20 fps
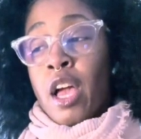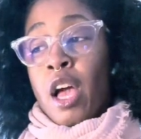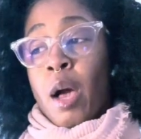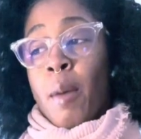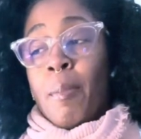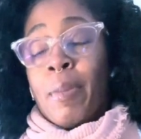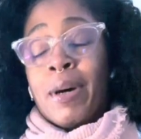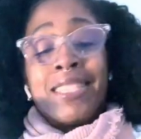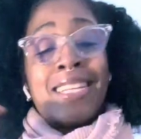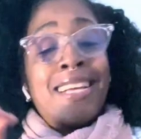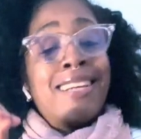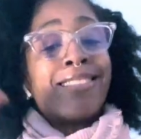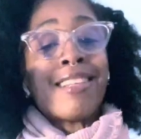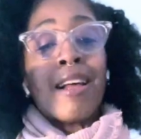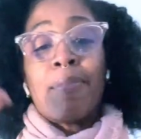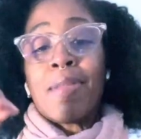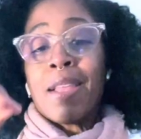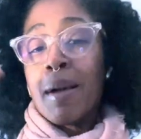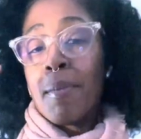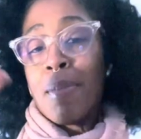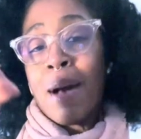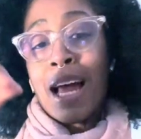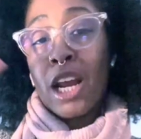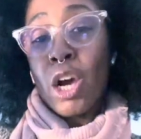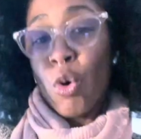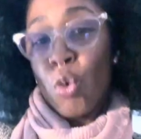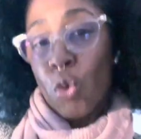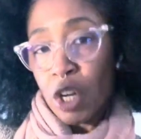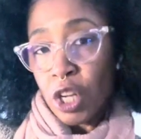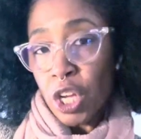But there's something about an
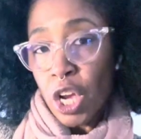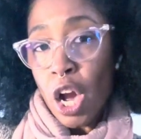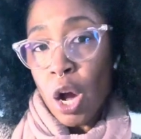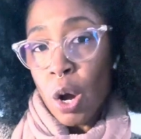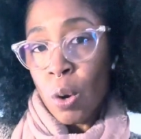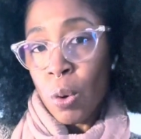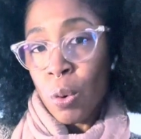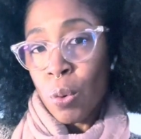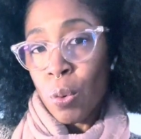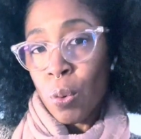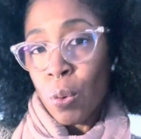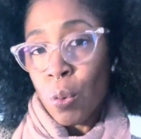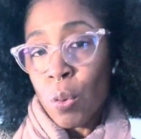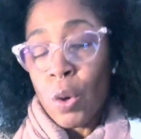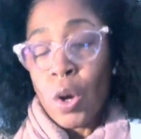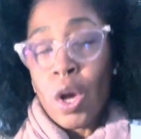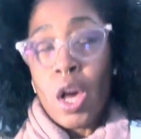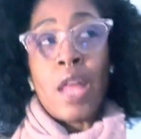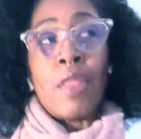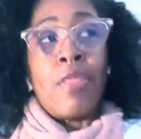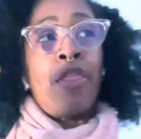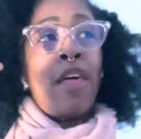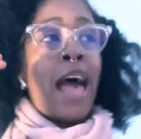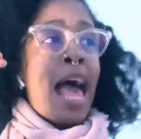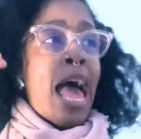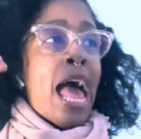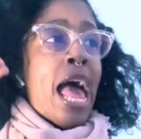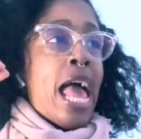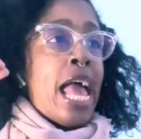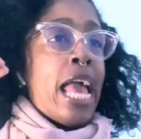audio
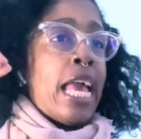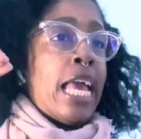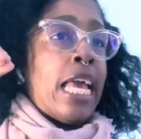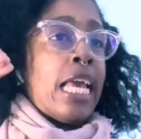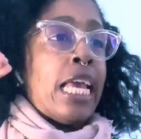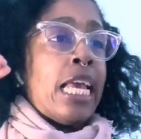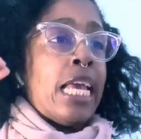that